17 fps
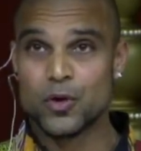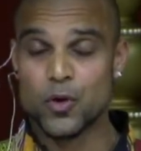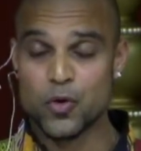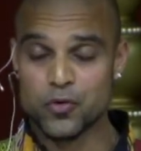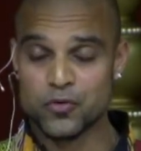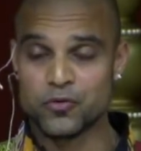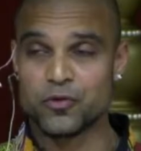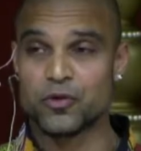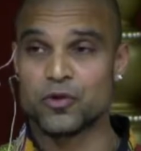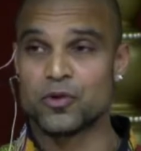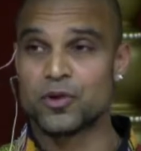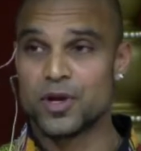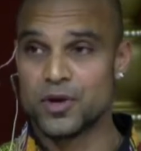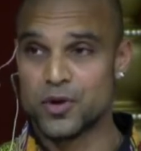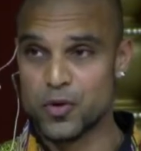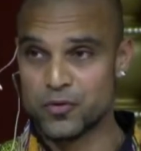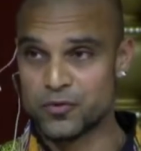over
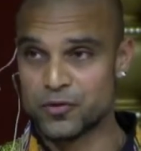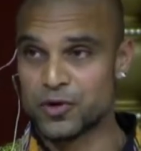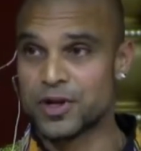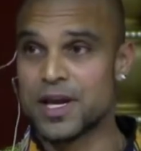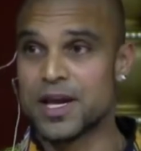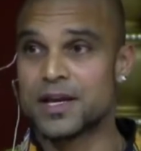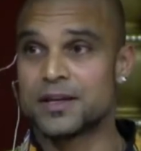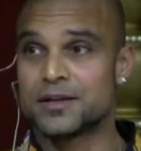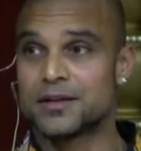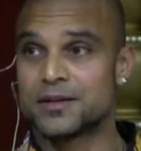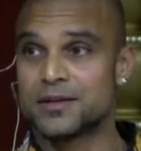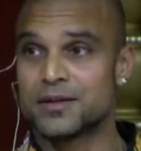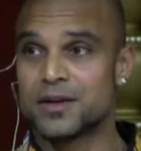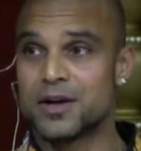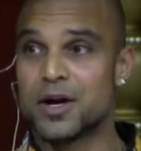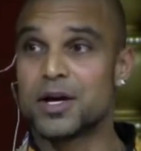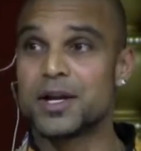and over again,
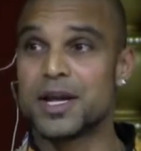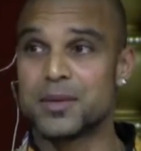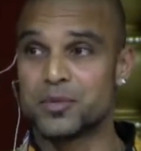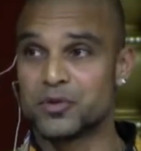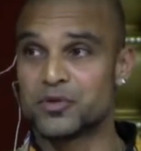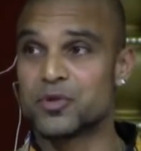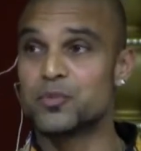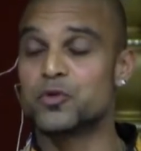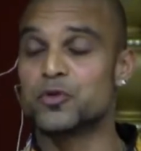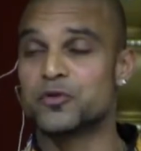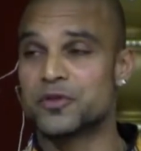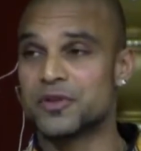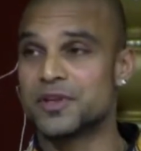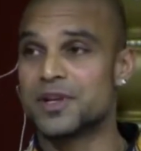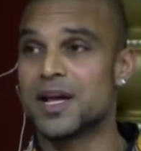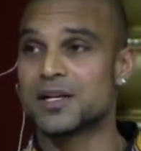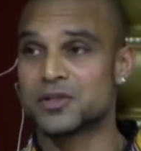unable to move
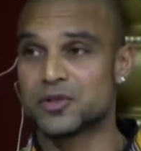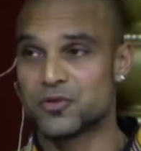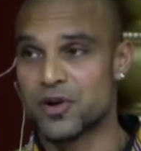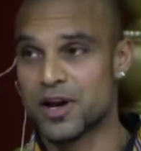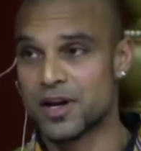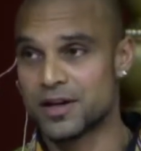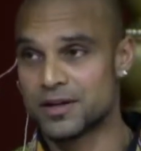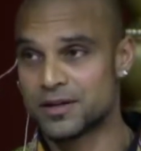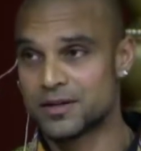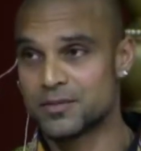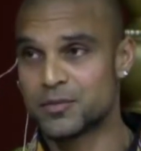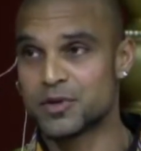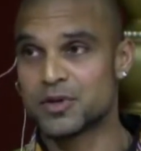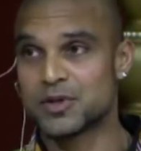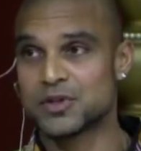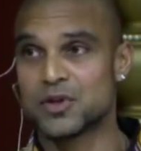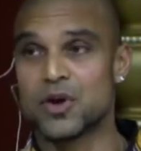to the next grade
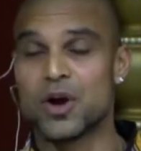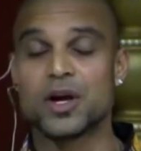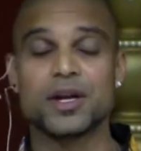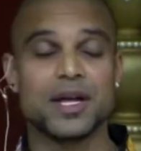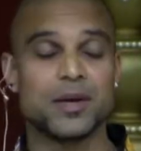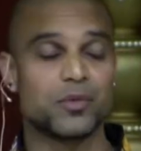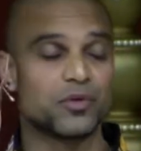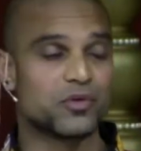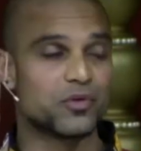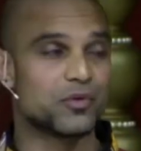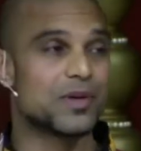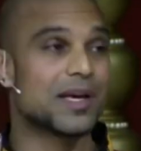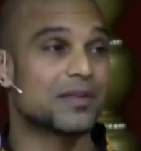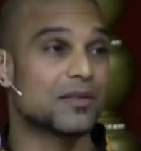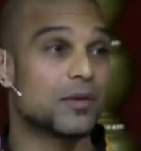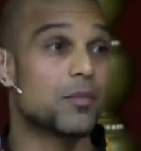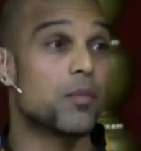because they're unable to
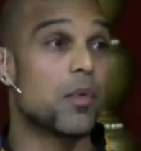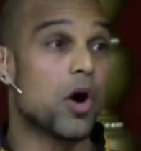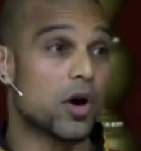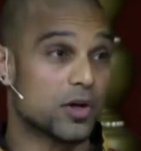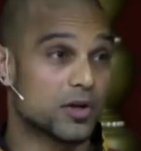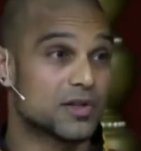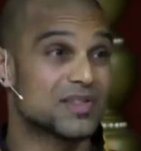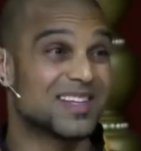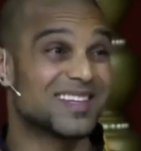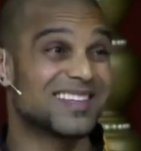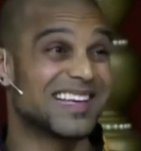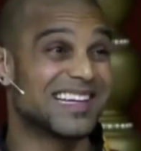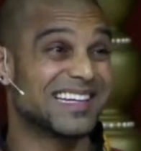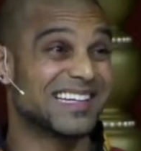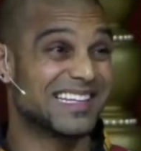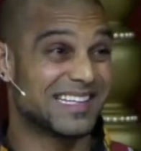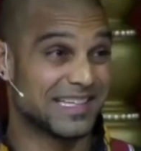get the marks that
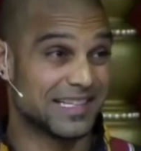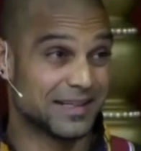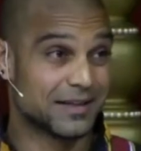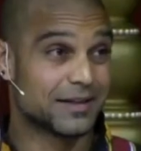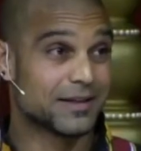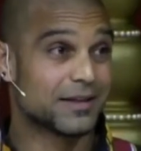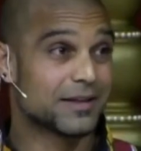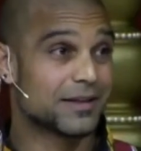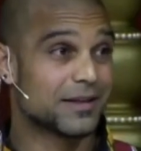they need